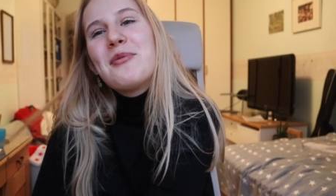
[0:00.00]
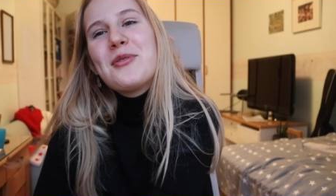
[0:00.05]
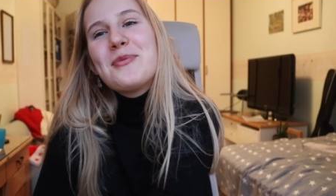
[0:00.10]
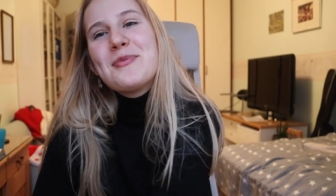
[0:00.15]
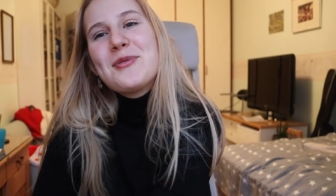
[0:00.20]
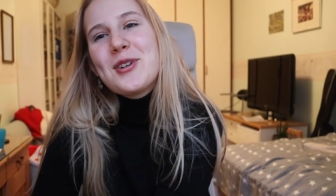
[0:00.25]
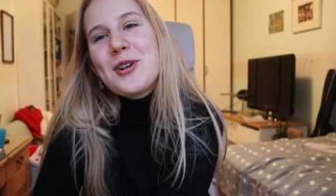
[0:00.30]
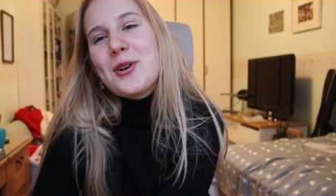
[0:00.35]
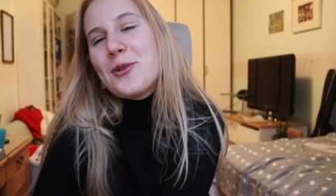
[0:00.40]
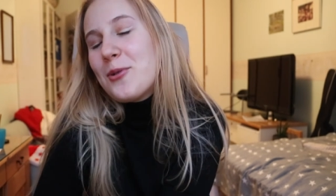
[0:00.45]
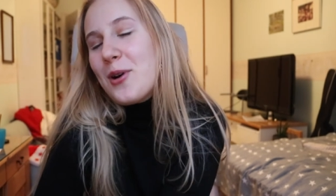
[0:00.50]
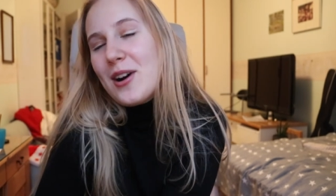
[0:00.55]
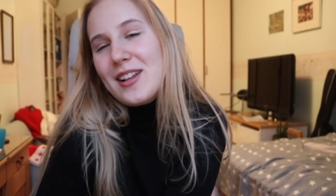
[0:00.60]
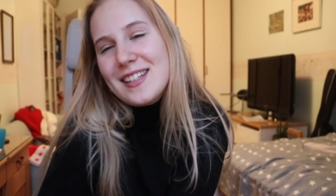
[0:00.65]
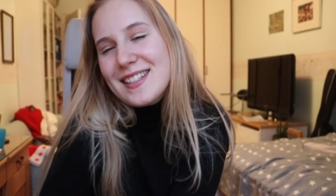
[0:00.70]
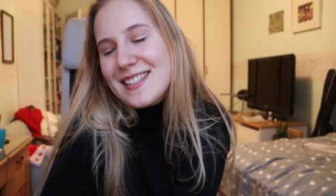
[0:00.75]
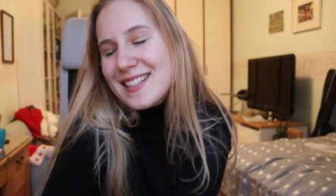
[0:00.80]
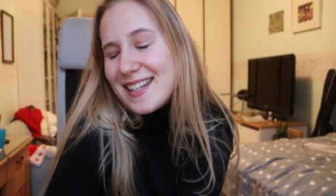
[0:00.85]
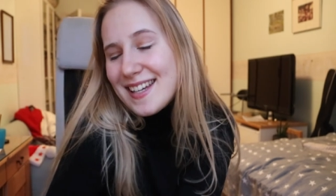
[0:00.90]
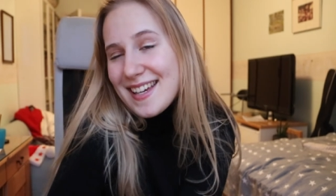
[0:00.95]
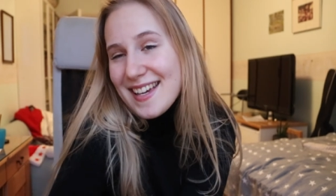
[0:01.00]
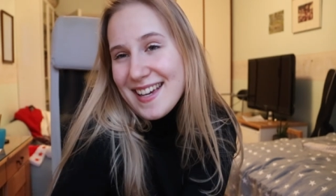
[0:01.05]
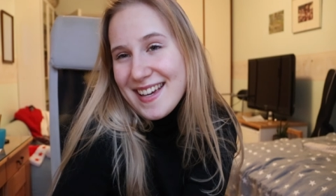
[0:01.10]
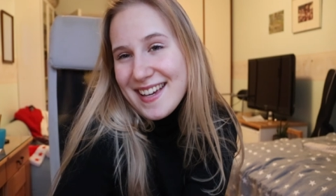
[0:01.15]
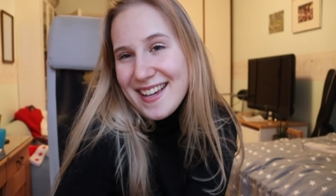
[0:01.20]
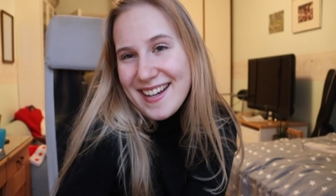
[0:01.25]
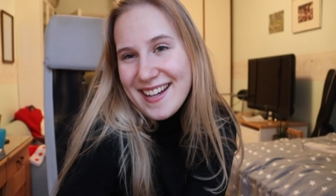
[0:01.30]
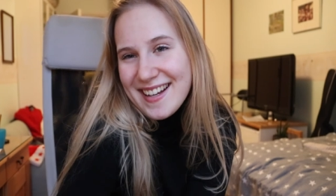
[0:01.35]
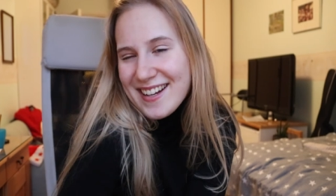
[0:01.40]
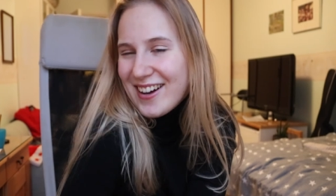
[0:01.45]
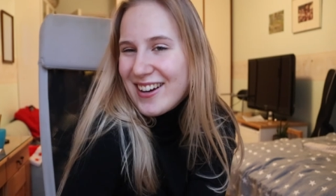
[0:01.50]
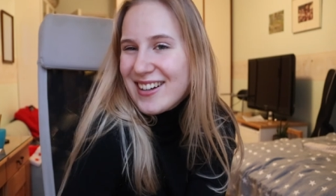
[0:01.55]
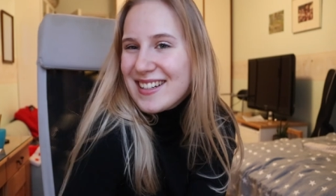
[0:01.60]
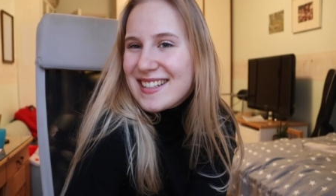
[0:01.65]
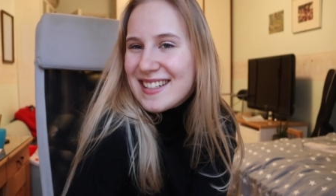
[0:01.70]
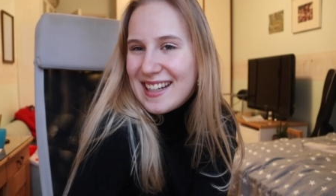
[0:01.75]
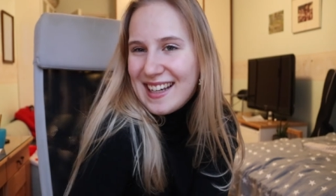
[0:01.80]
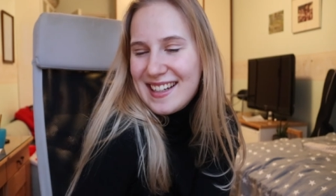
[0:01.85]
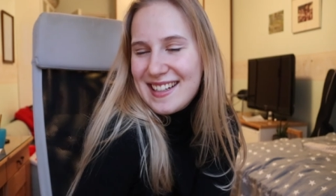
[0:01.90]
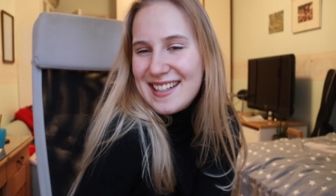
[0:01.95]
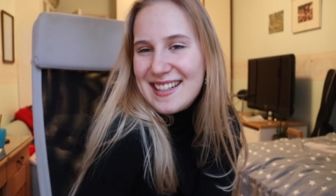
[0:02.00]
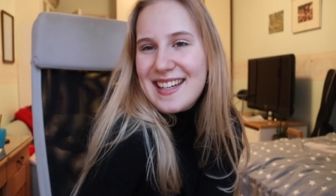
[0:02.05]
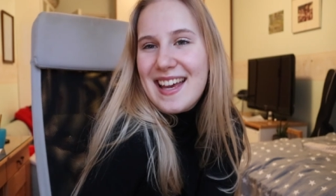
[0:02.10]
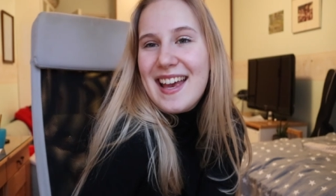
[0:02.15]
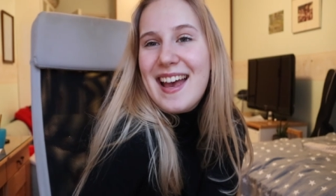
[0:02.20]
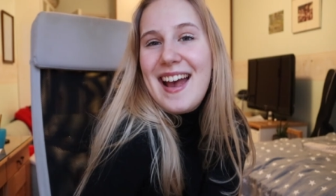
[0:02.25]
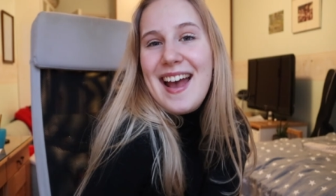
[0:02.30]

for more quality content